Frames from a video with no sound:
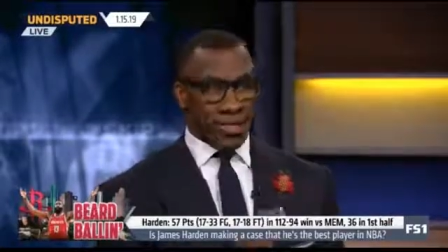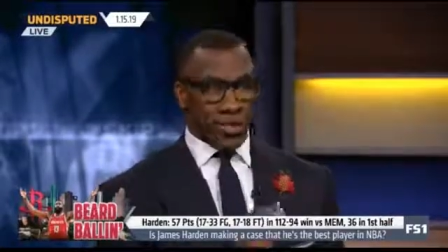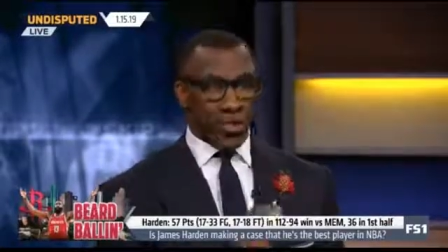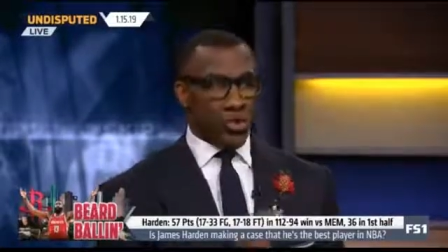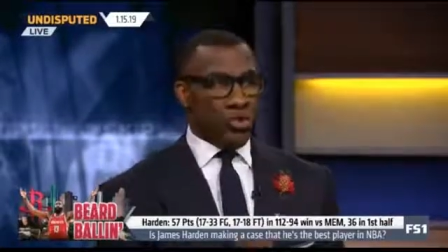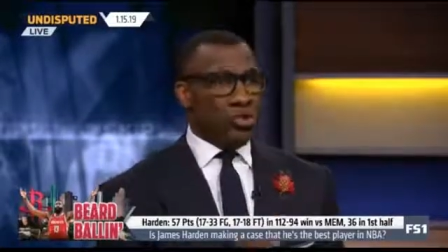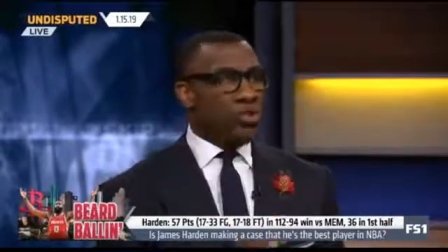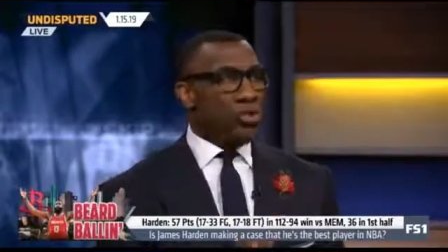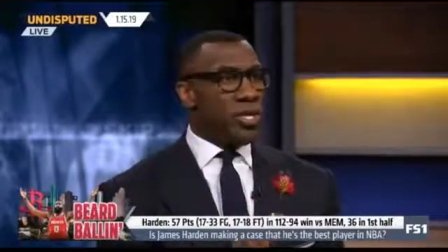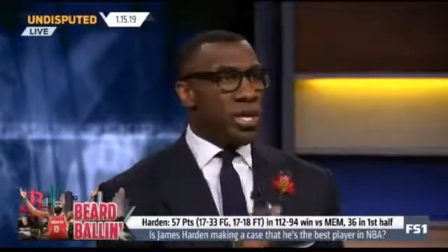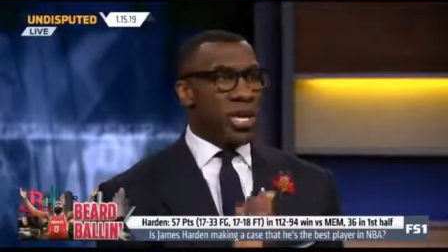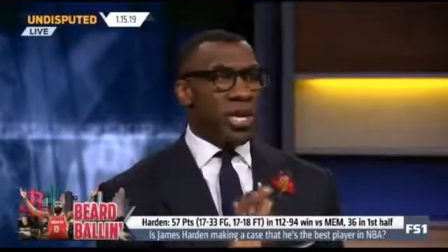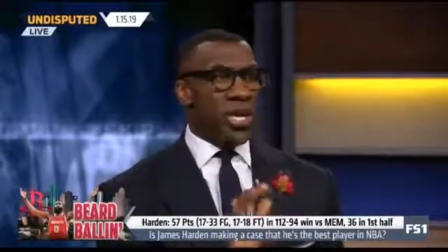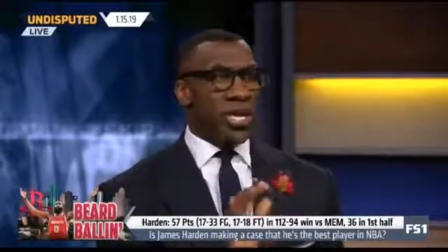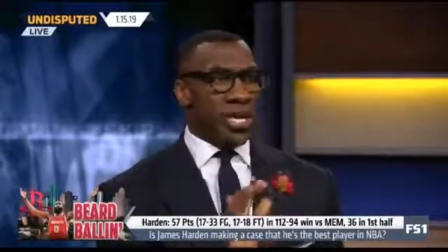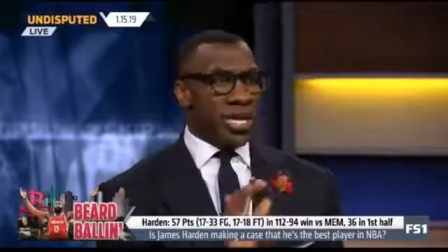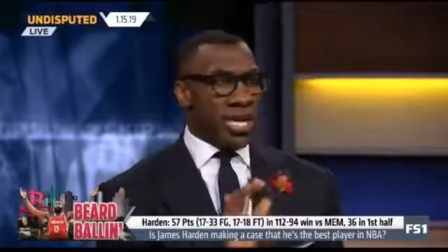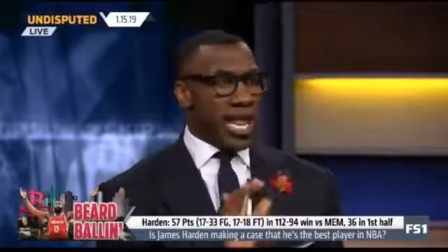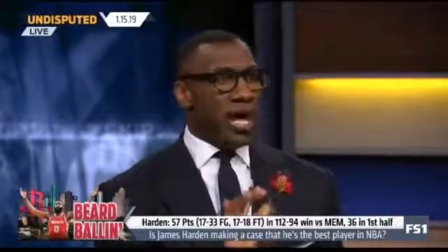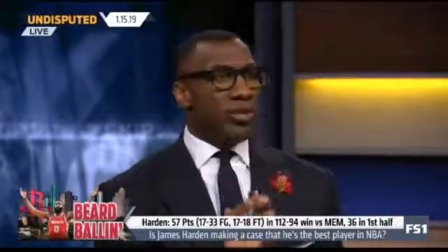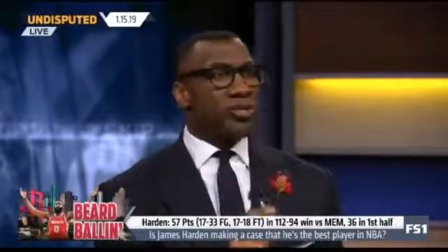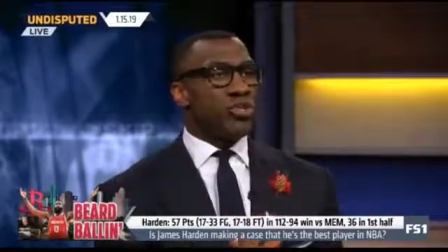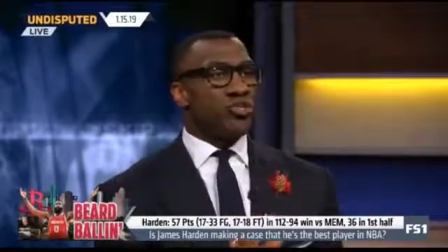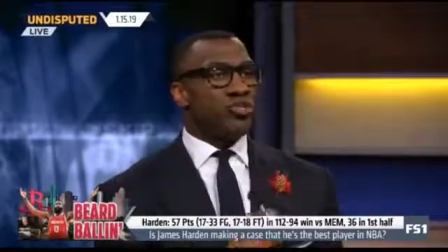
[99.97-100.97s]
tuned in
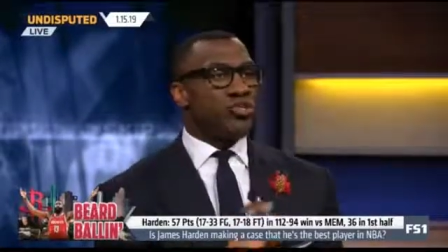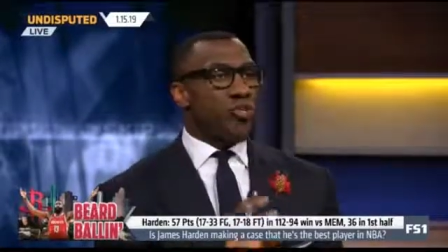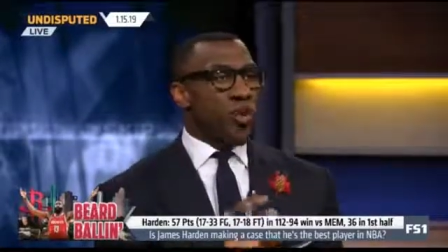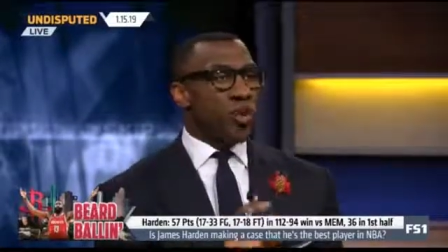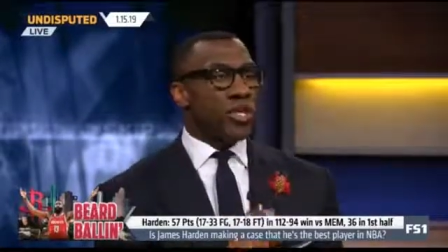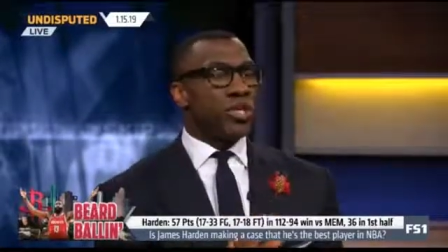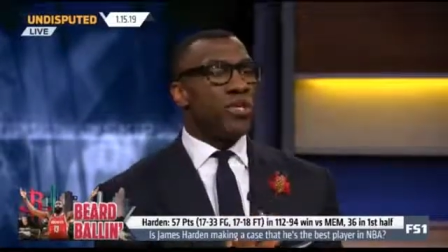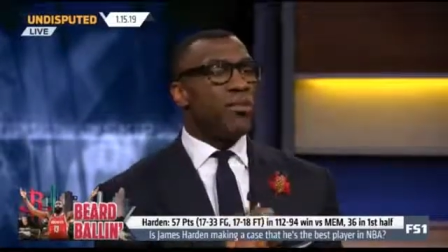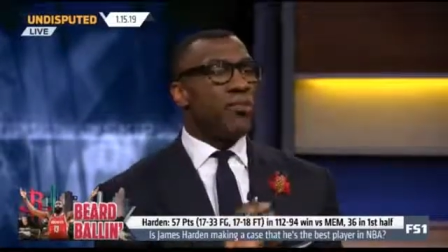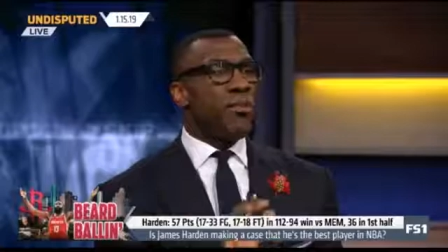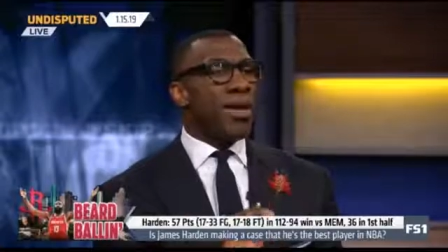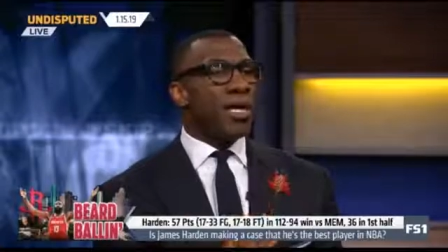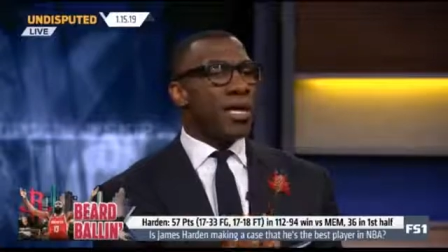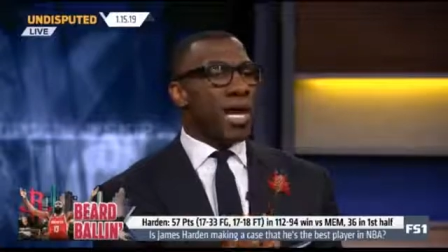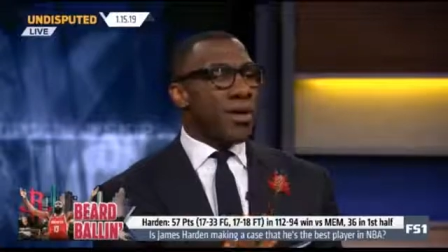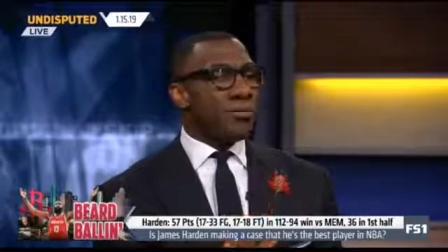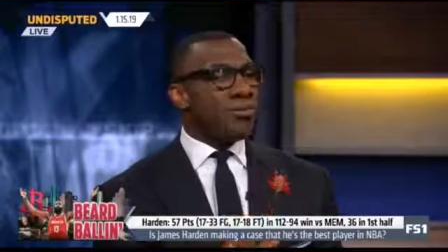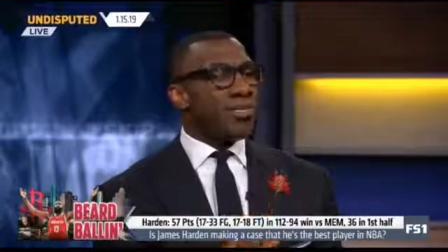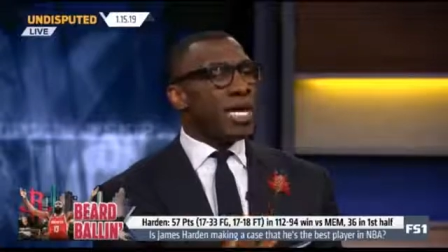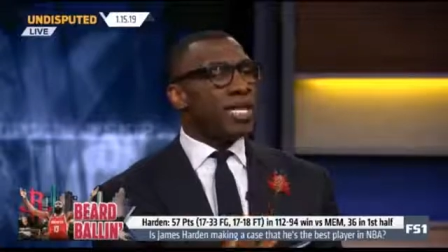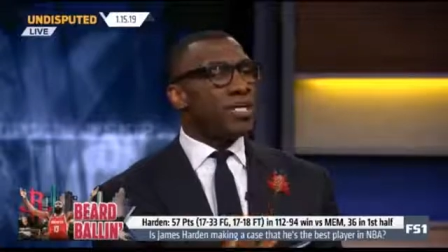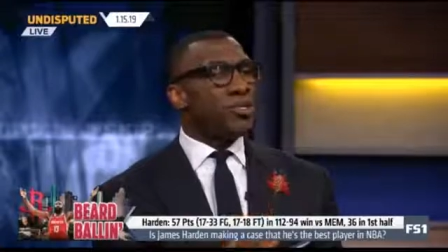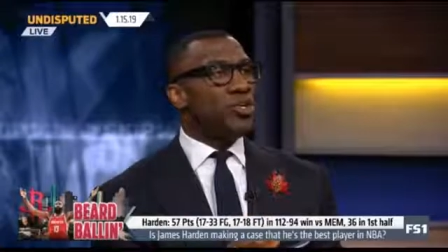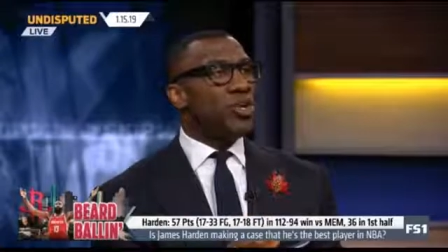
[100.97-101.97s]
and I just wanted to I
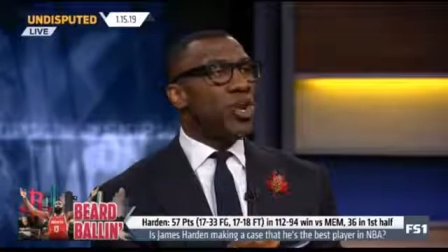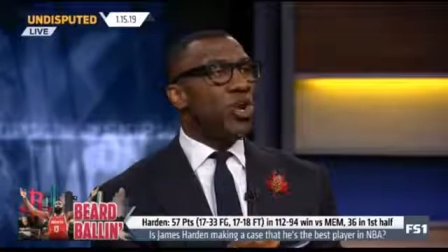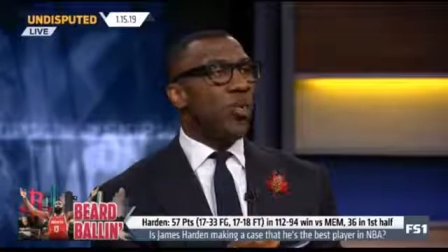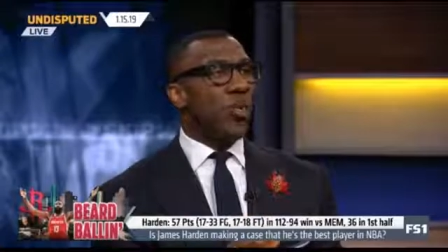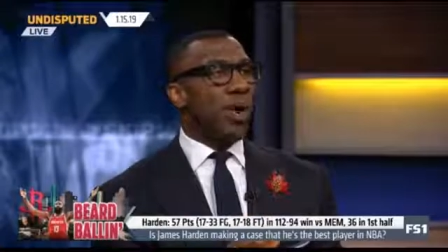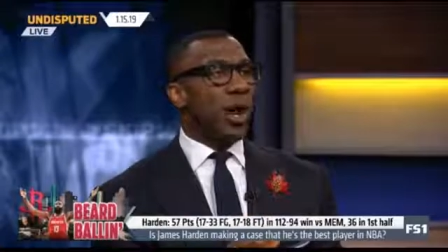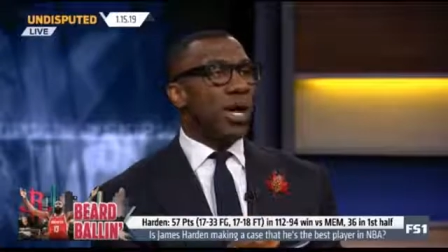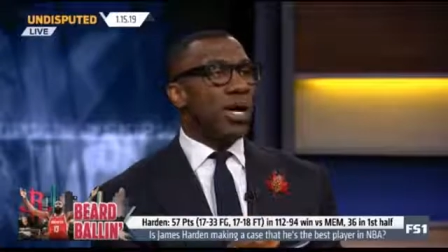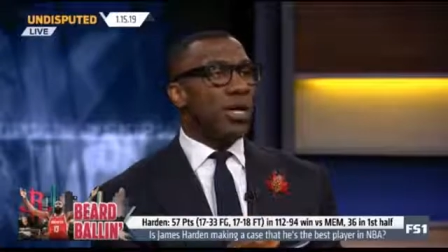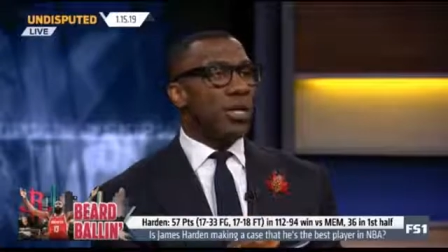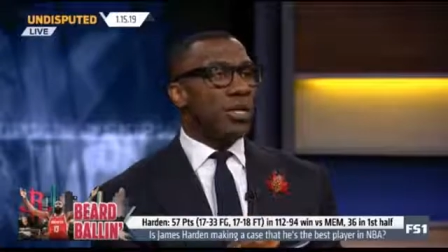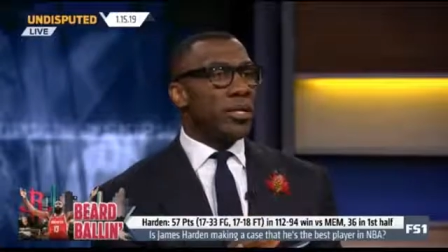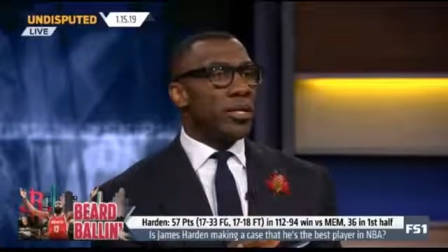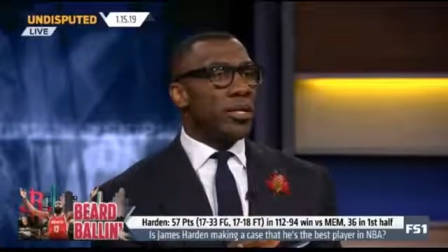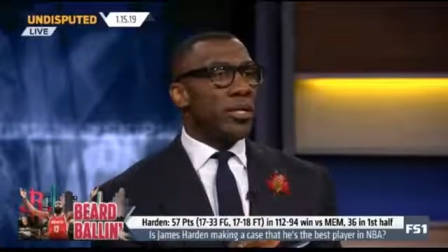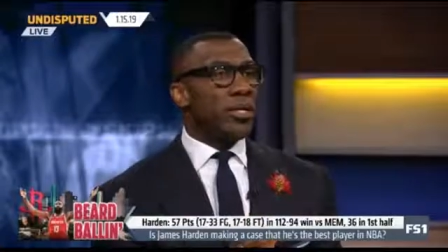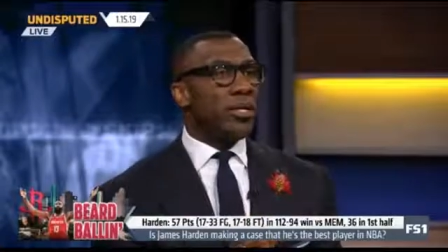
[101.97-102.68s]
was like, you know what?